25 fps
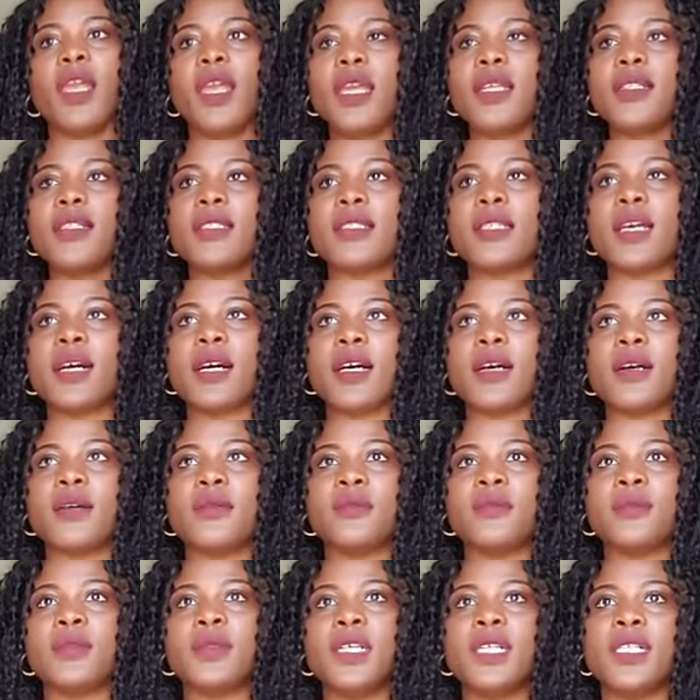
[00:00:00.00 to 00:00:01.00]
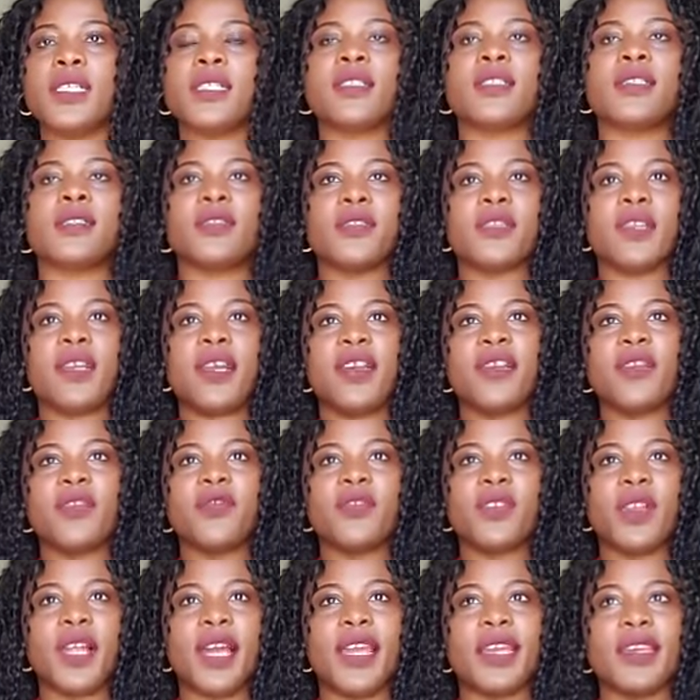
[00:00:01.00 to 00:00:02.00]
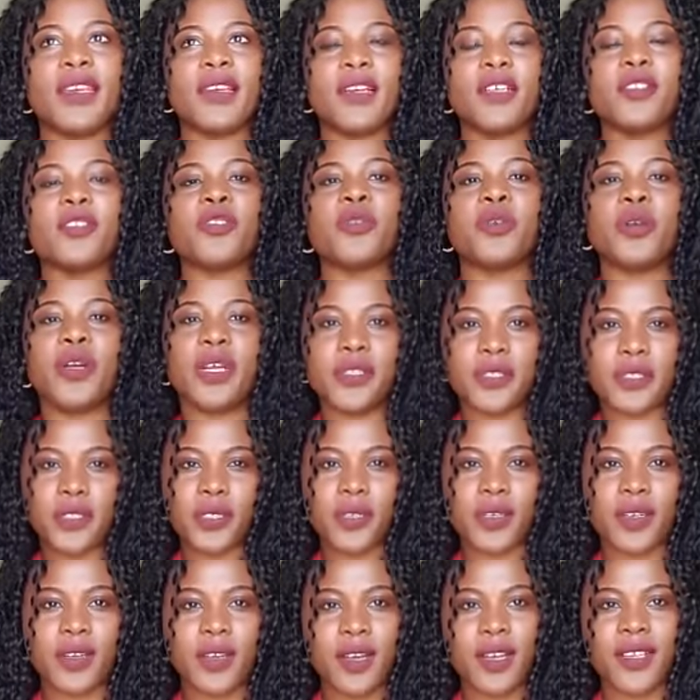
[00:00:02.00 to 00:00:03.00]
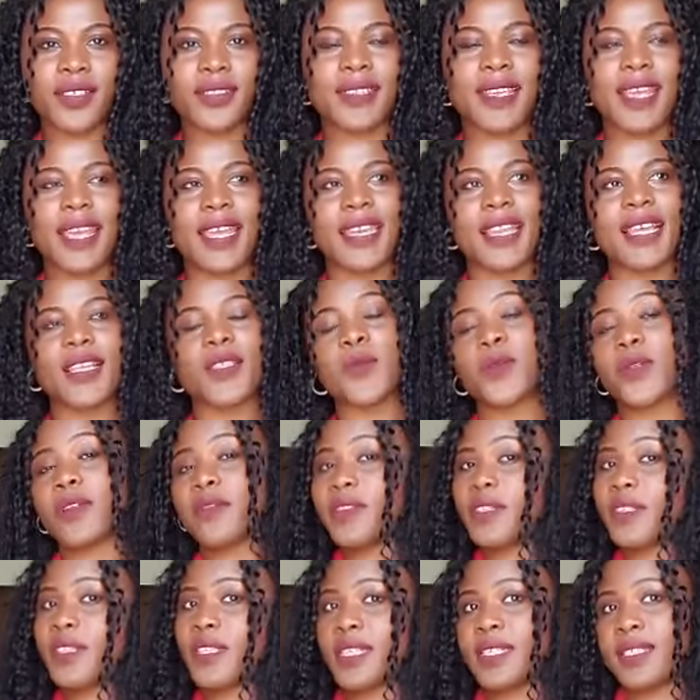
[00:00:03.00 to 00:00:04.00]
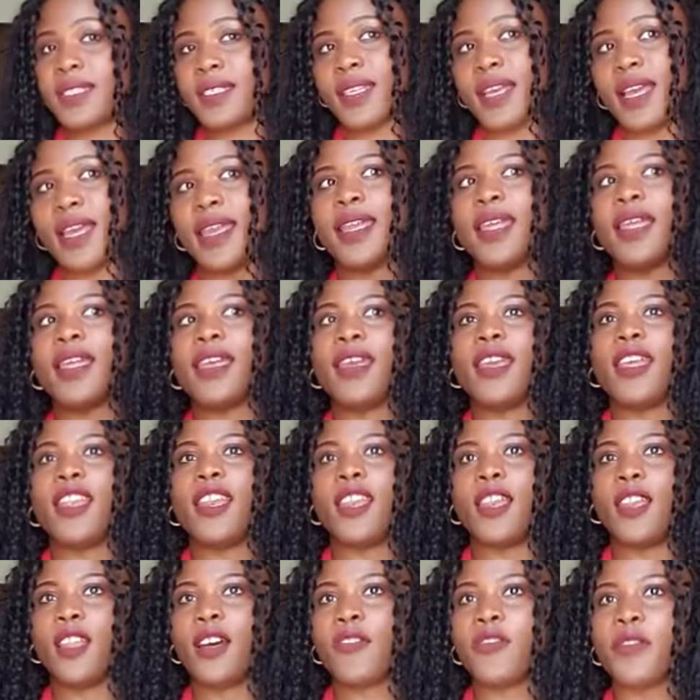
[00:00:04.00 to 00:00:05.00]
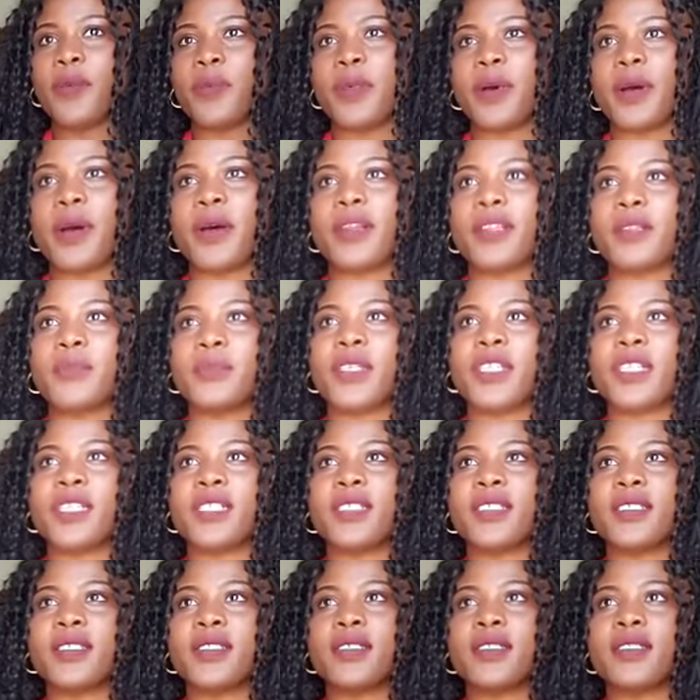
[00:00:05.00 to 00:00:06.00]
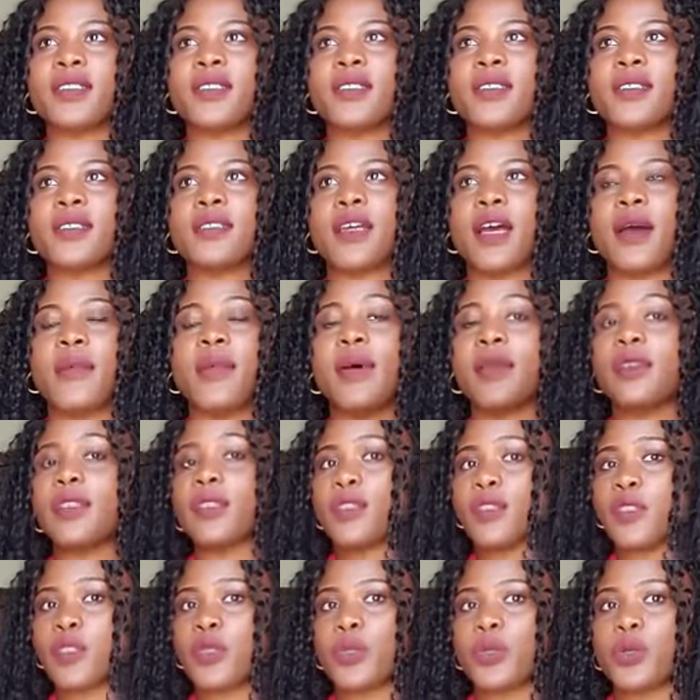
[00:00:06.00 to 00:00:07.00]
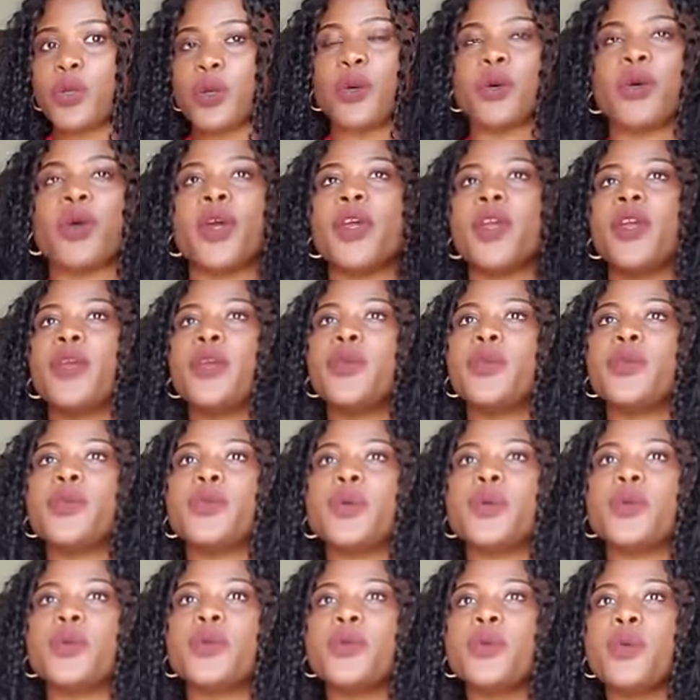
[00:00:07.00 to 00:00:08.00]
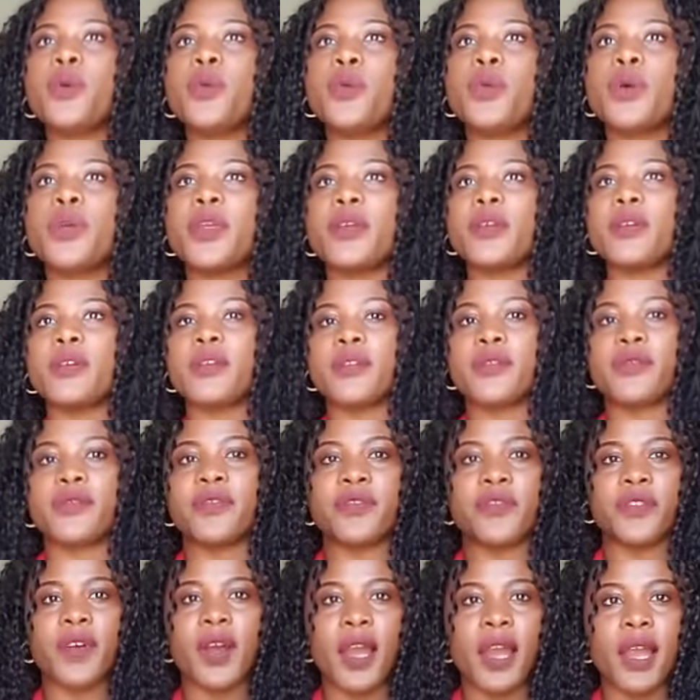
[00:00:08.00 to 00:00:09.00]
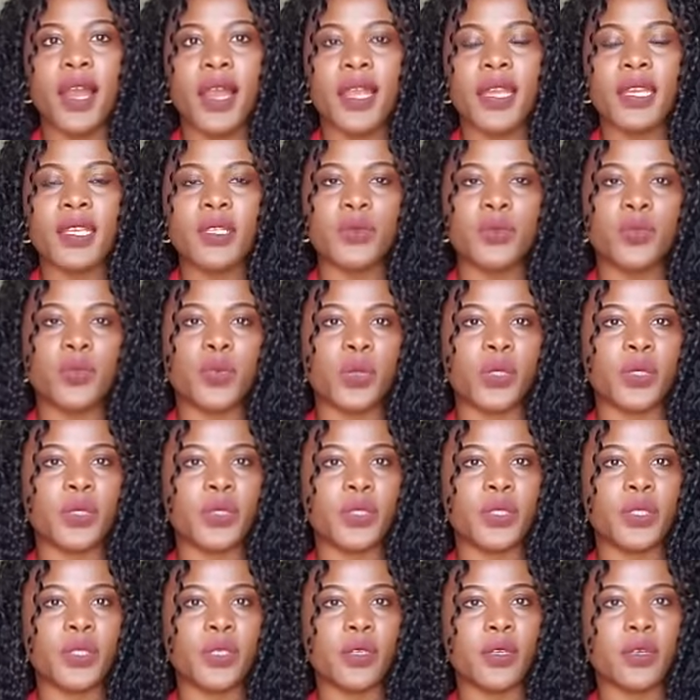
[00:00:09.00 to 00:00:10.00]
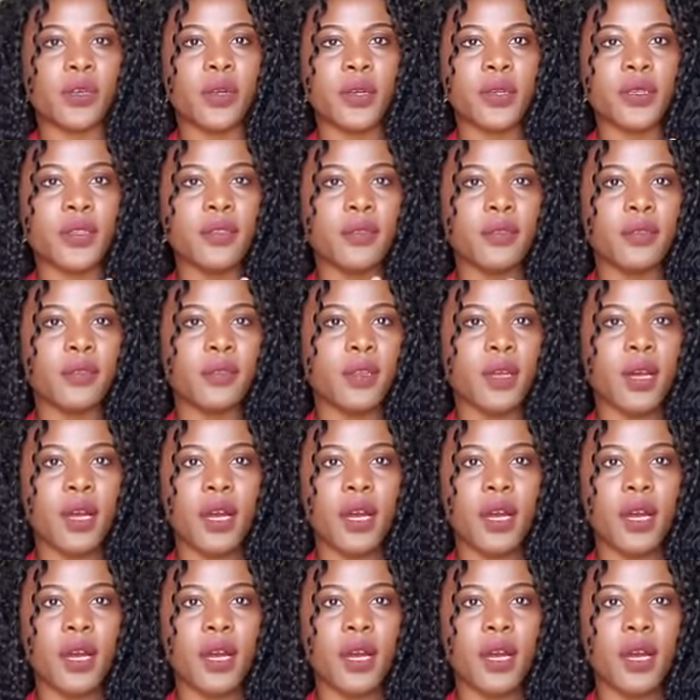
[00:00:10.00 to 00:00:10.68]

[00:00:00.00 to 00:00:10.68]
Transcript: It's kind of like a treasure hunt, and that's one of the things I love about it, because about the store, you don't know what you're gonna find, what you're gonna